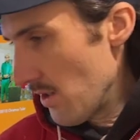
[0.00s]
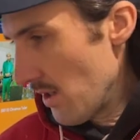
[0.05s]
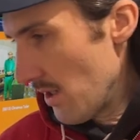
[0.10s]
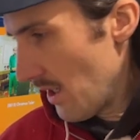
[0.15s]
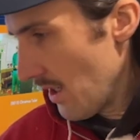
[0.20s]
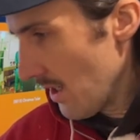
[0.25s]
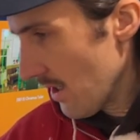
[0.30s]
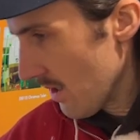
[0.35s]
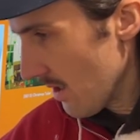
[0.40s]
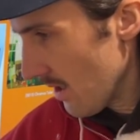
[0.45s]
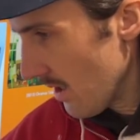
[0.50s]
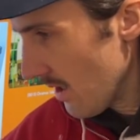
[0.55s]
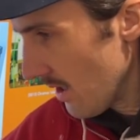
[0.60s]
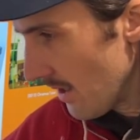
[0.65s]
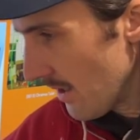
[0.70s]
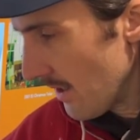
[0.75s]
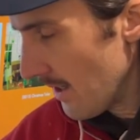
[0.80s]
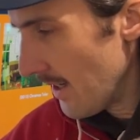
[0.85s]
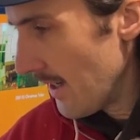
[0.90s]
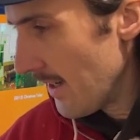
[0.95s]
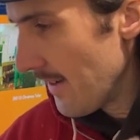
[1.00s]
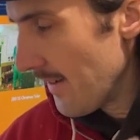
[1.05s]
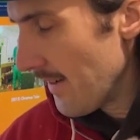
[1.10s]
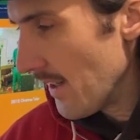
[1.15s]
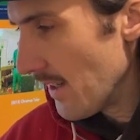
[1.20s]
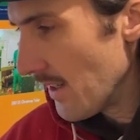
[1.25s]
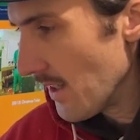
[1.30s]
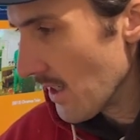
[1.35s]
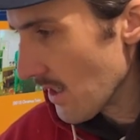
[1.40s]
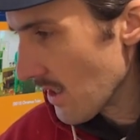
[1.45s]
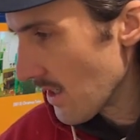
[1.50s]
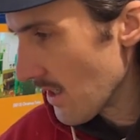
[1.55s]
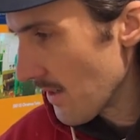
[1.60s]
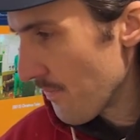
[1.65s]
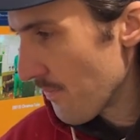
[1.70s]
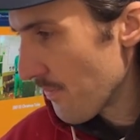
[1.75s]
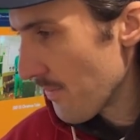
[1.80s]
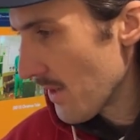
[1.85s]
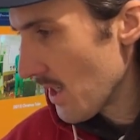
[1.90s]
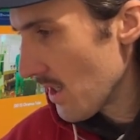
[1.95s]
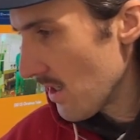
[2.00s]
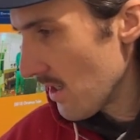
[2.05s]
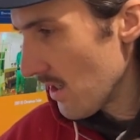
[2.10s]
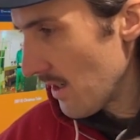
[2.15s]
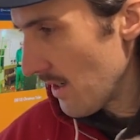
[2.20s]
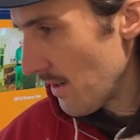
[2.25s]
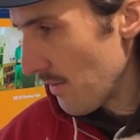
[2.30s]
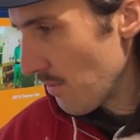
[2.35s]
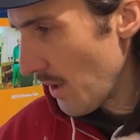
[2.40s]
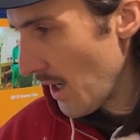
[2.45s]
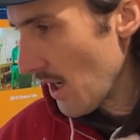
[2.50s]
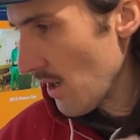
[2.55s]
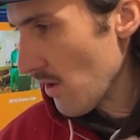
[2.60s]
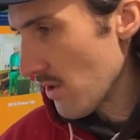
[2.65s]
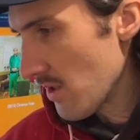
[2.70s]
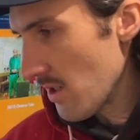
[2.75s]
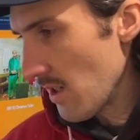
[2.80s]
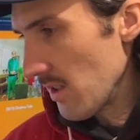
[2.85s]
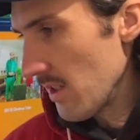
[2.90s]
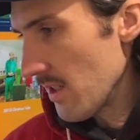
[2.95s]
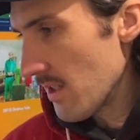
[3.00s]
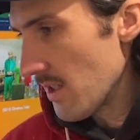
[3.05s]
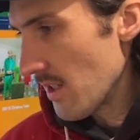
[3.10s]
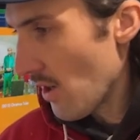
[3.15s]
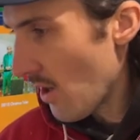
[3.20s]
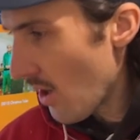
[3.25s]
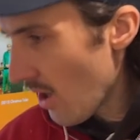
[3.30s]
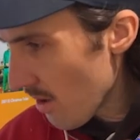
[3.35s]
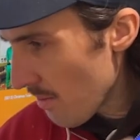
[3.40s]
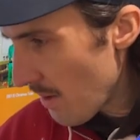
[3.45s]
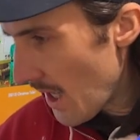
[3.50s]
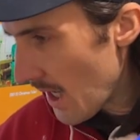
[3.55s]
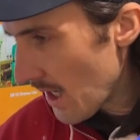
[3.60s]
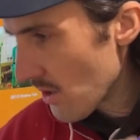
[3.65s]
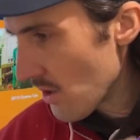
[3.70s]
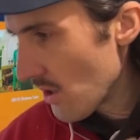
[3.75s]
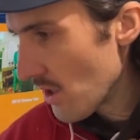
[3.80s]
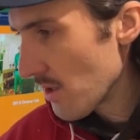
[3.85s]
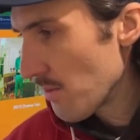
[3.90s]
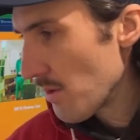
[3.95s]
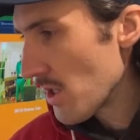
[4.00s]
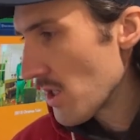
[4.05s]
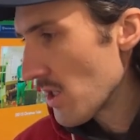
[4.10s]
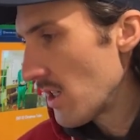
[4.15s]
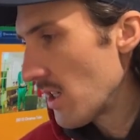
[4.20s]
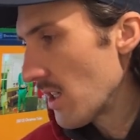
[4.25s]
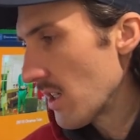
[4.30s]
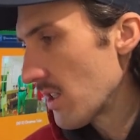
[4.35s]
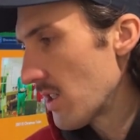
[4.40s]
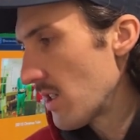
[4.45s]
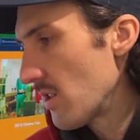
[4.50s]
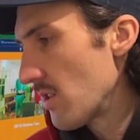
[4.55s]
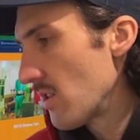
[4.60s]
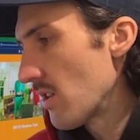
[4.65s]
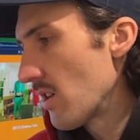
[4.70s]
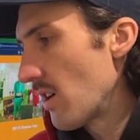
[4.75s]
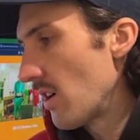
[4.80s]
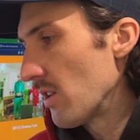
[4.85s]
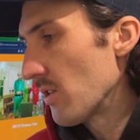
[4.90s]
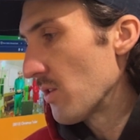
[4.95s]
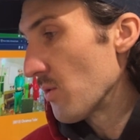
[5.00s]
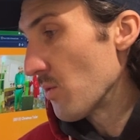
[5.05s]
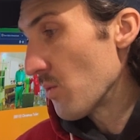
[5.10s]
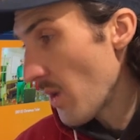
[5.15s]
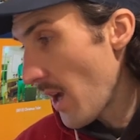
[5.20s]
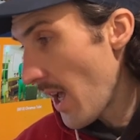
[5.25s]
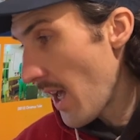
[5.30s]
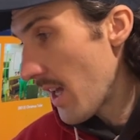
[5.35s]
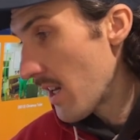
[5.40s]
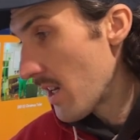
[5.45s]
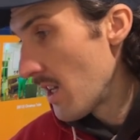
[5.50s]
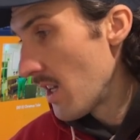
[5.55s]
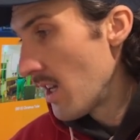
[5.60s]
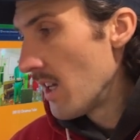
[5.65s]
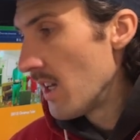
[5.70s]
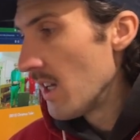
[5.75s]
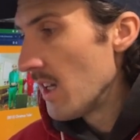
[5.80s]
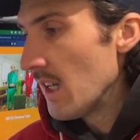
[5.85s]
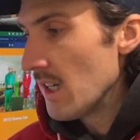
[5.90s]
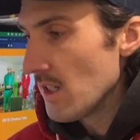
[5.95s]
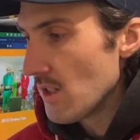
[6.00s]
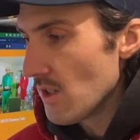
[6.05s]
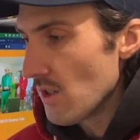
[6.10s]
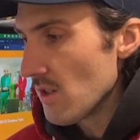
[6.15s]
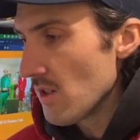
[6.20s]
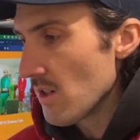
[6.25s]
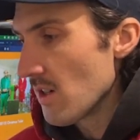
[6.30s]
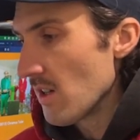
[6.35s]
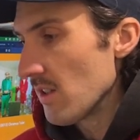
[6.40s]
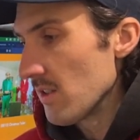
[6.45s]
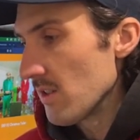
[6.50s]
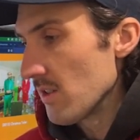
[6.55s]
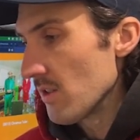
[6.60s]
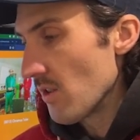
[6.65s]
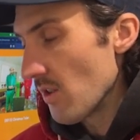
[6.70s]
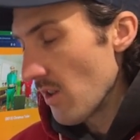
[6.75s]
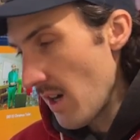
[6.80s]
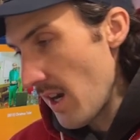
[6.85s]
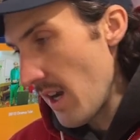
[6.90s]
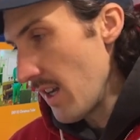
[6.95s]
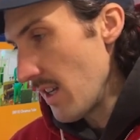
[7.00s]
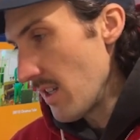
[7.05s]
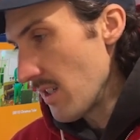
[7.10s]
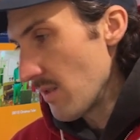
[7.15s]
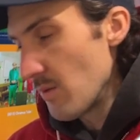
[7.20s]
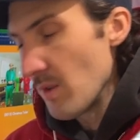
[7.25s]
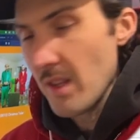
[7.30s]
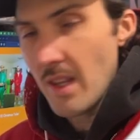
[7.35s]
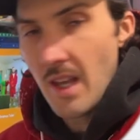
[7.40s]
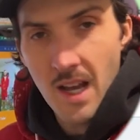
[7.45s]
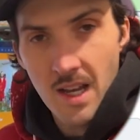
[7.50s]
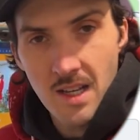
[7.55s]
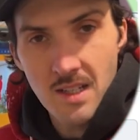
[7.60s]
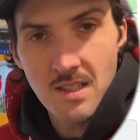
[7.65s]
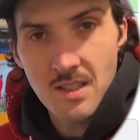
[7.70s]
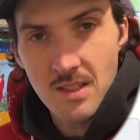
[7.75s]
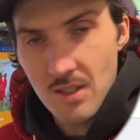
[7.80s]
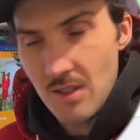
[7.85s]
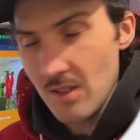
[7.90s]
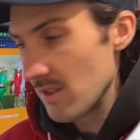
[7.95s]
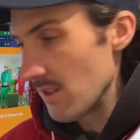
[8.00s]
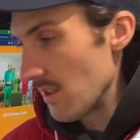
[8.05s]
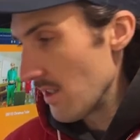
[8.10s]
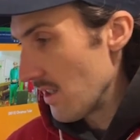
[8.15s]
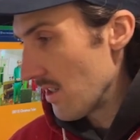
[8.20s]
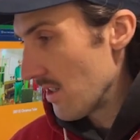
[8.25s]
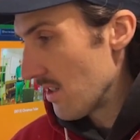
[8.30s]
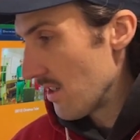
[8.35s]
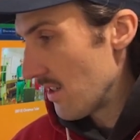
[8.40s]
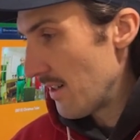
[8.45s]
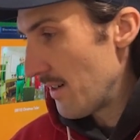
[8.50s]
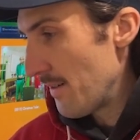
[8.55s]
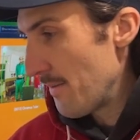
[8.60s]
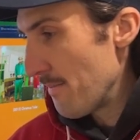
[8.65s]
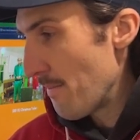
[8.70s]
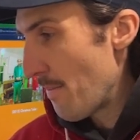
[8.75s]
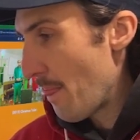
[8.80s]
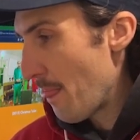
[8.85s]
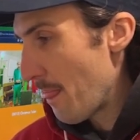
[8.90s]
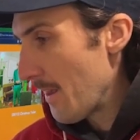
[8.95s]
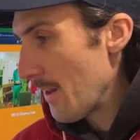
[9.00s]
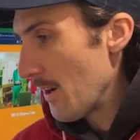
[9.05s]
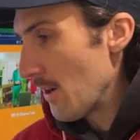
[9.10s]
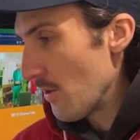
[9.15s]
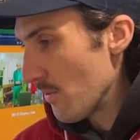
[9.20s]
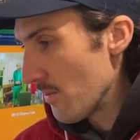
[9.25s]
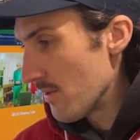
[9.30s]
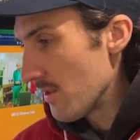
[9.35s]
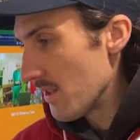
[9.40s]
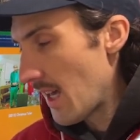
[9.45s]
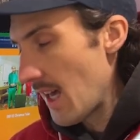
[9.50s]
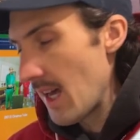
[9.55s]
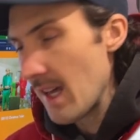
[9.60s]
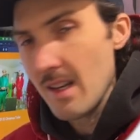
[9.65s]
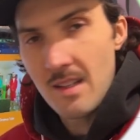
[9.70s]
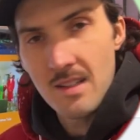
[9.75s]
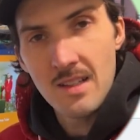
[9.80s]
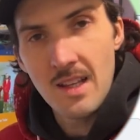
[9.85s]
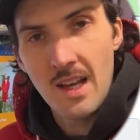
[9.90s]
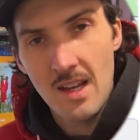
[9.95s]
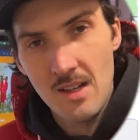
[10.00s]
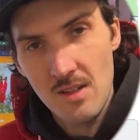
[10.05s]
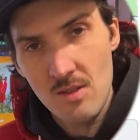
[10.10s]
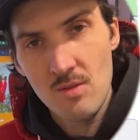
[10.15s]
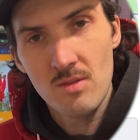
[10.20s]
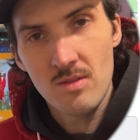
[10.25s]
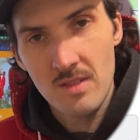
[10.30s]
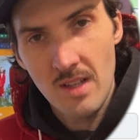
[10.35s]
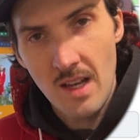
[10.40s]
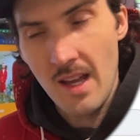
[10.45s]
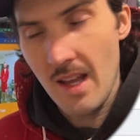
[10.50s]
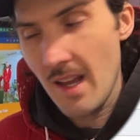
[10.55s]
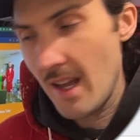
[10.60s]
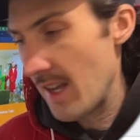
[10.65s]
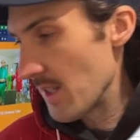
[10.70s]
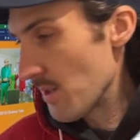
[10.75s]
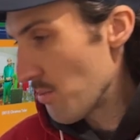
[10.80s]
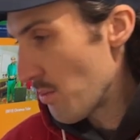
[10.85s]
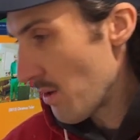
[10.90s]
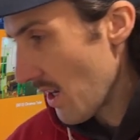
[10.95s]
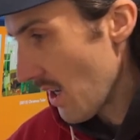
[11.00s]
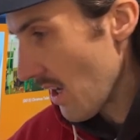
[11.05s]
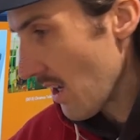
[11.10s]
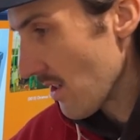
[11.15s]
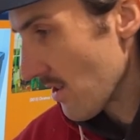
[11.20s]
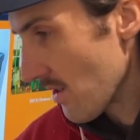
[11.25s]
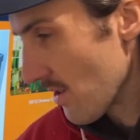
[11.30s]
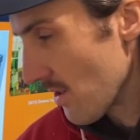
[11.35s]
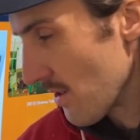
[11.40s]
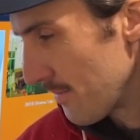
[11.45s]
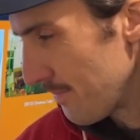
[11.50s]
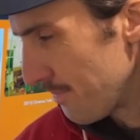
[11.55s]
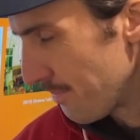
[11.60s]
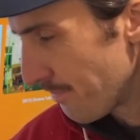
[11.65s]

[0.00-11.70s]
in this Aerostar listing. Automatic transmission, exterior color red, interior color gray. Well, that is certainly, that has been answered.